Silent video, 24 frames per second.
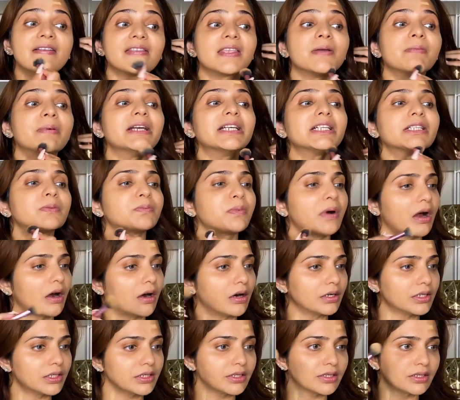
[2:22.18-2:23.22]
The best
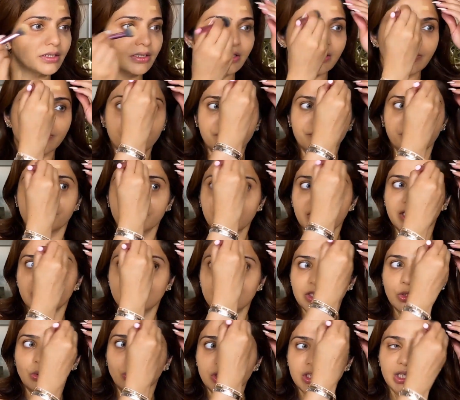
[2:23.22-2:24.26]
part, it's
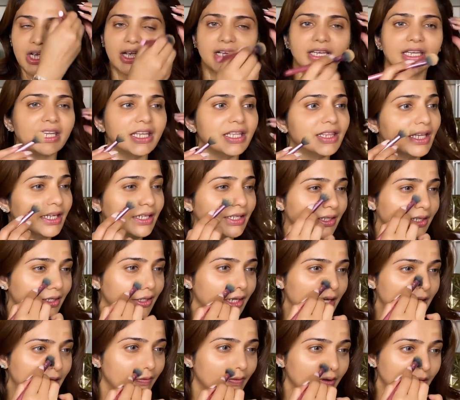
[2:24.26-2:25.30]
so tiny that
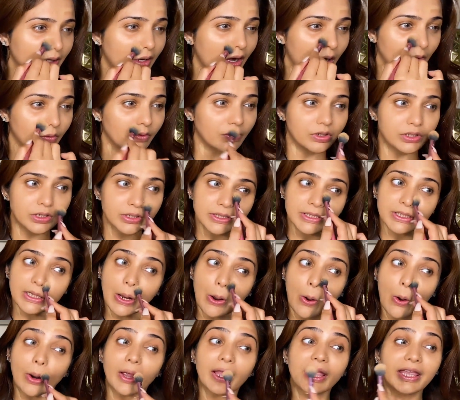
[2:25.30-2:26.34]
it even covers
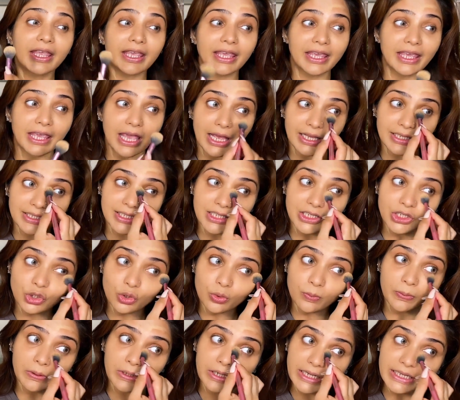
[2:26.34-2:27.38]
or gets into
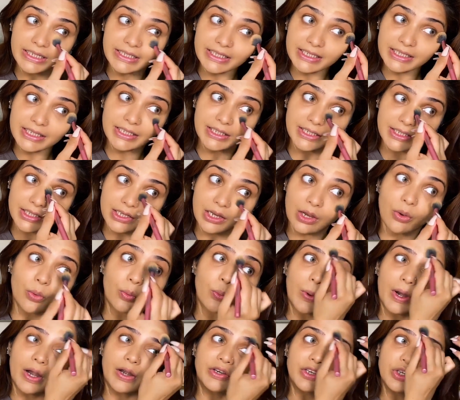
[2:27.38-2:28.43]
places
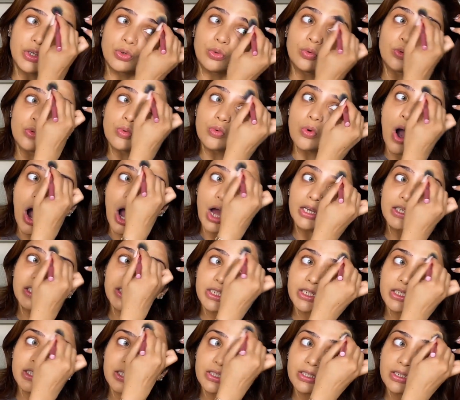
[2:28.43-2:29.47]
where you
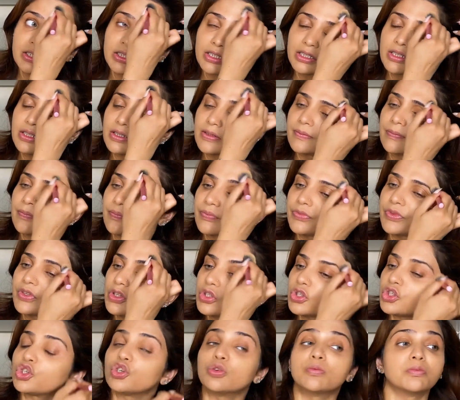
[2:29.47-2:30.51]
want
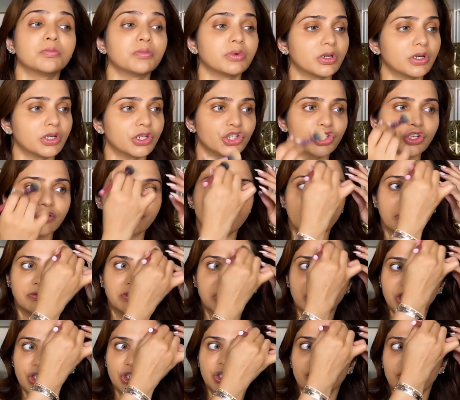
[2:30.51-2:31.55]
to merge your
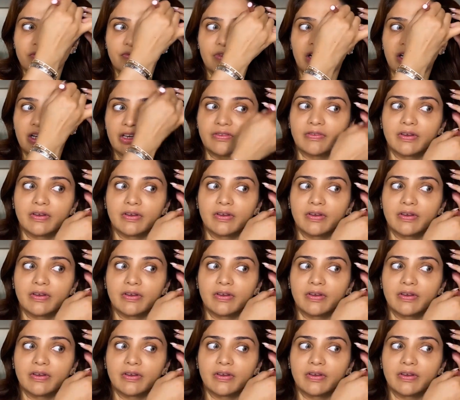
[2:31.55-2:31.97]
foundation very